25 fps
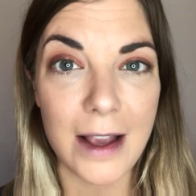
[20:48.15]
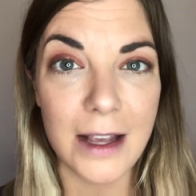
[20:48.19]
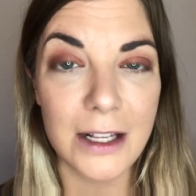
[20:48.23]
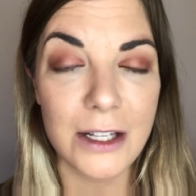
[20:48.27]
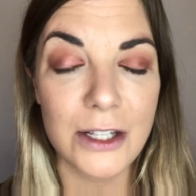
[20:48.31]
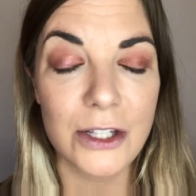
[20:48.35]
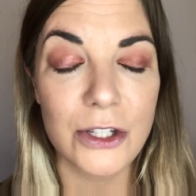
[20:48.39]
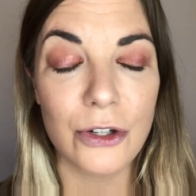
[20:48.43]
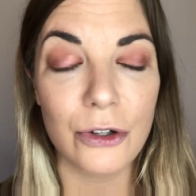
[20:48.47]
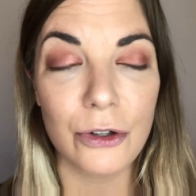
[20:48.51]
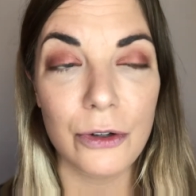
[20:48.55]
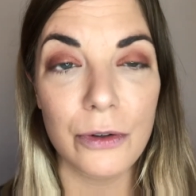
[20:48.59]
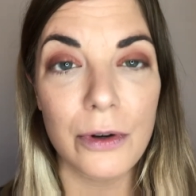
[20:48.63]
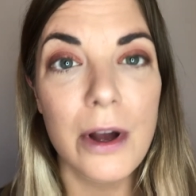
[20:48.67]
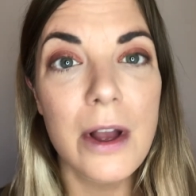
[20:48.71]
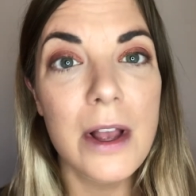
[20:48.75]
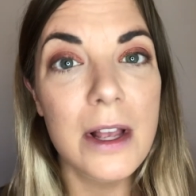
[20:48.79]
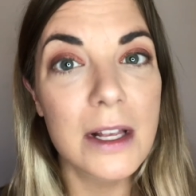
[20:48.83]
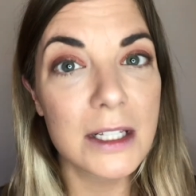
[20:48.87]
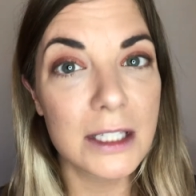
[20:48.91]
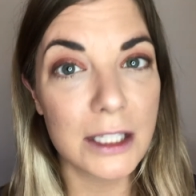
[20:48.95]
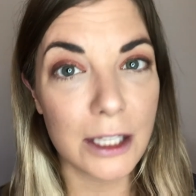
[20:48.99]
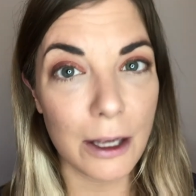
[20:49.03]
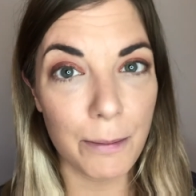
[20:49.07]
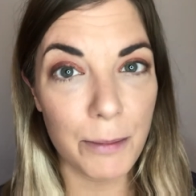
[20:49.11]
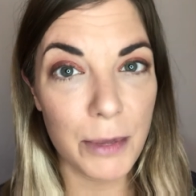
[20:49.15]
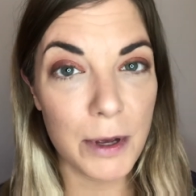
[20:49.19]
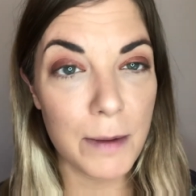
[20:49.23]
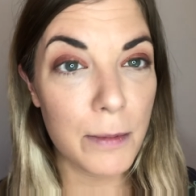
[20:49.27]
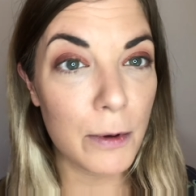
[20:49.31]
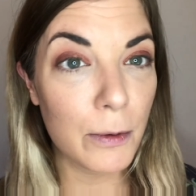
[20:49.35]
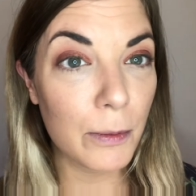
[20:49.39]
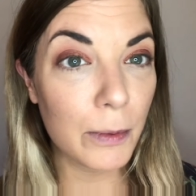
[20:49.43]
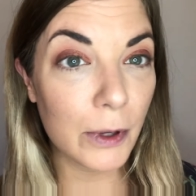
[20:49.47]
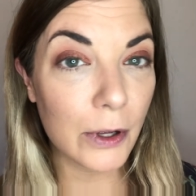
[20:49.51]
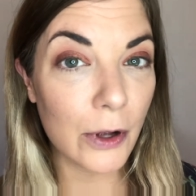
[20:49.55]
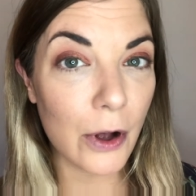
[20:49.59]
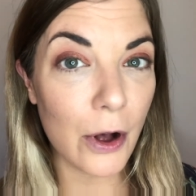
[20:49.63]
So some people
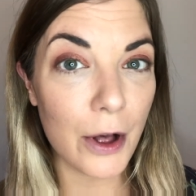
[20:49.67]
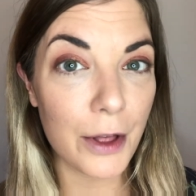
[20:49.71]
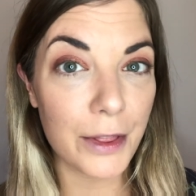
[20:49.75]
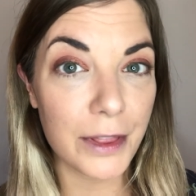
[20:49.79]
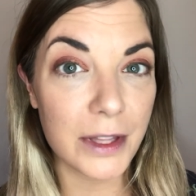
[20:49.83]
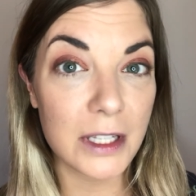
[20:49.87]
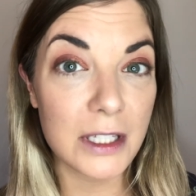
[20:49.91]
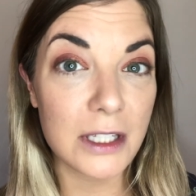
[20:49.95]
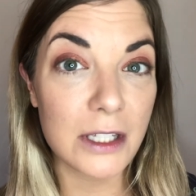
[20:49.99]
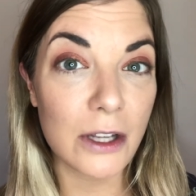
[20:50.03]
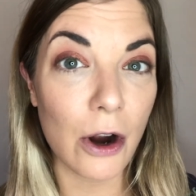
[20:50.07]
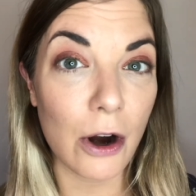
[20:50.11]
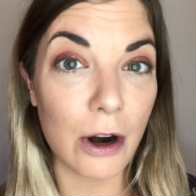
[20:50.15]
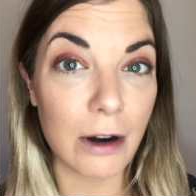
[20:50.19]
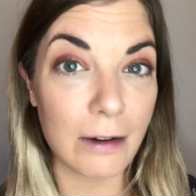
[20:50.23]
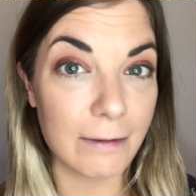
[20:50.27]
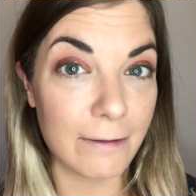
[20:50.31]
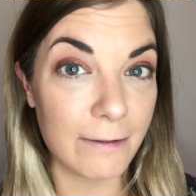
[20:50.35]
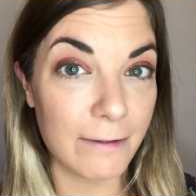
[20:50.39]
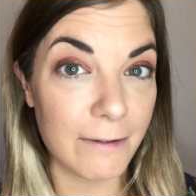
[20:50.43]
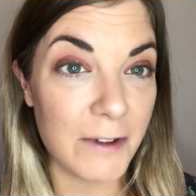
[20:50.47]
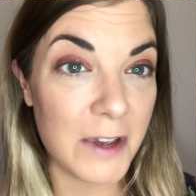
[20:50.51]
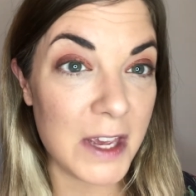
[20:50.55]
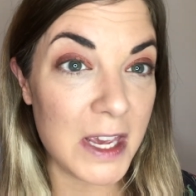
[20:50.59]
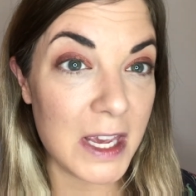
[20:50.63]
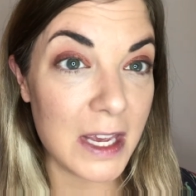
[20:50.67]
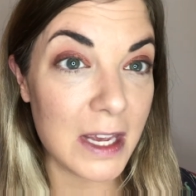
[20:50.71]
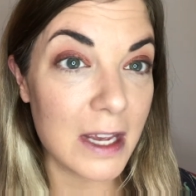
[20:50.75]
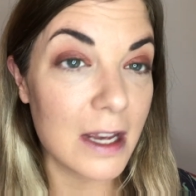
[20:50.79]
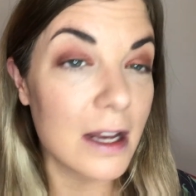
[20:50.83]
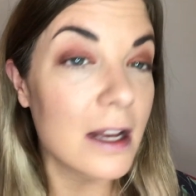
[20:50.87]
will call this our V.